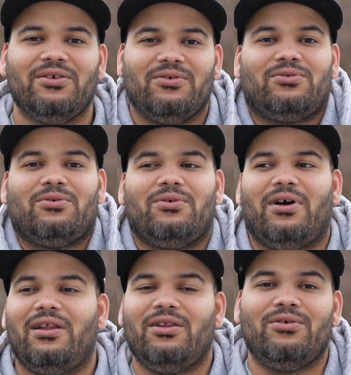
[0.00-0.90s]
You do
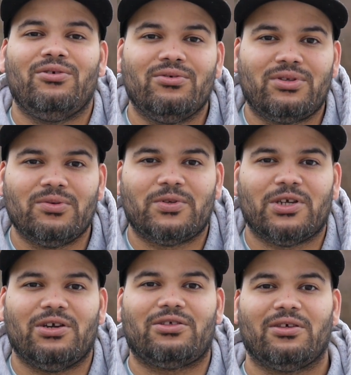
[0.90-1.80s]
a little YouTube
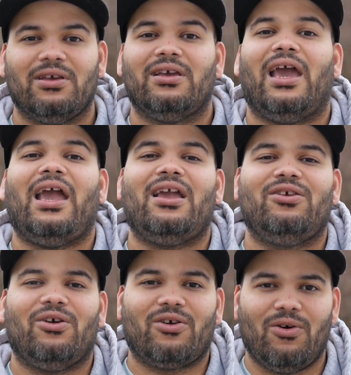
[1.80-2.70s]
search
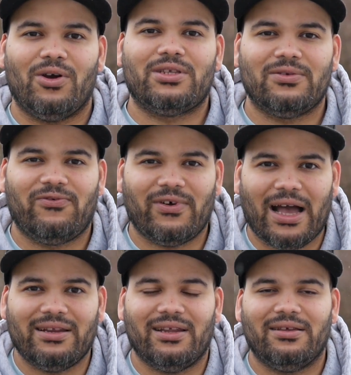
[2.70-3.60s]
and you're going to
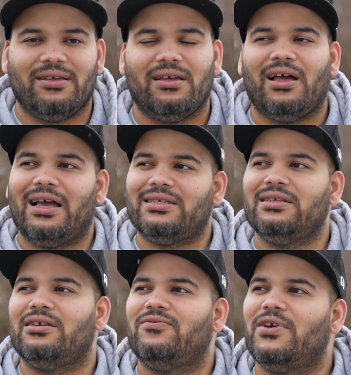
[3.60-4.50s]
find it. I
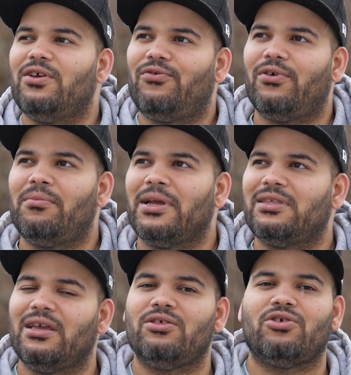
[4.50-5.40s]
seen this video from I
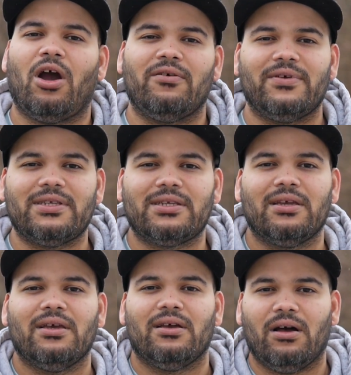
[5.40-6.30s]
think Jarvis,
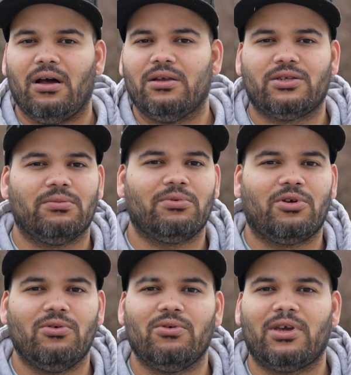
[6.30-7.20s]
uh, some
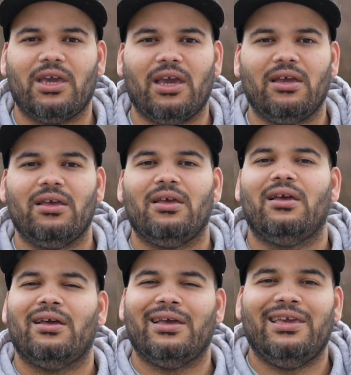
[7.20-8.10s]
cool kid.
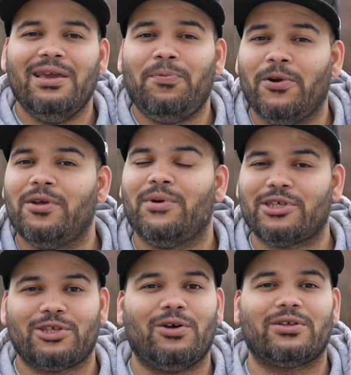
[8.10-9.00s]
He pretty
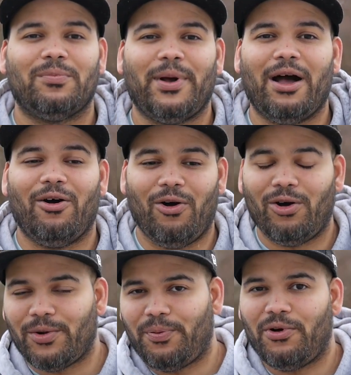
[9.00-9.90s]
much talked about
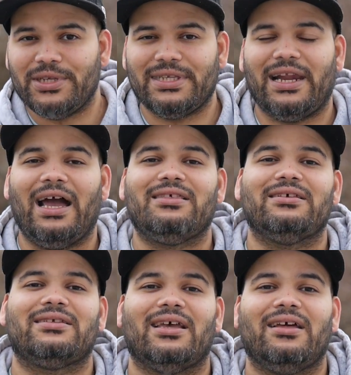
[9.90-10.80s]
all the points that I
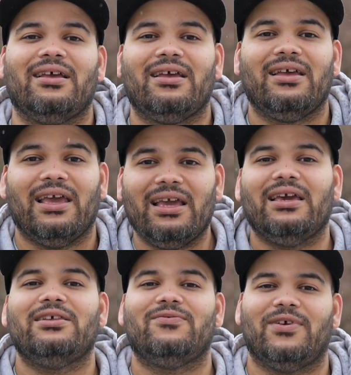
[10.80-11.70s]
just said in
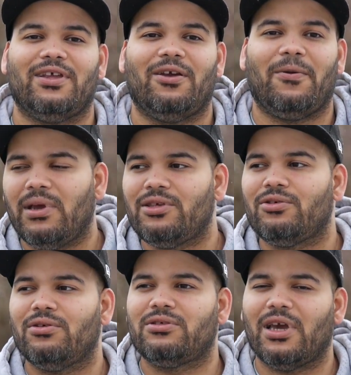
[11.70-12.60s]
his video. Make
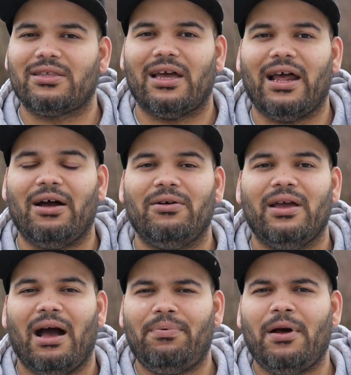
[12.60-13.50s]
sure you check that out.
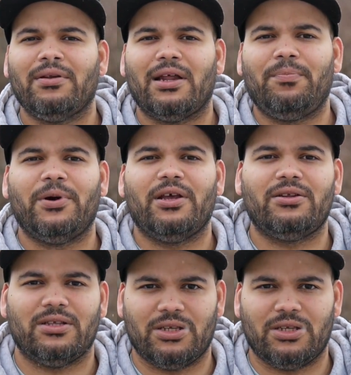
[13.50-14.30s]
I'm probably going to put it in the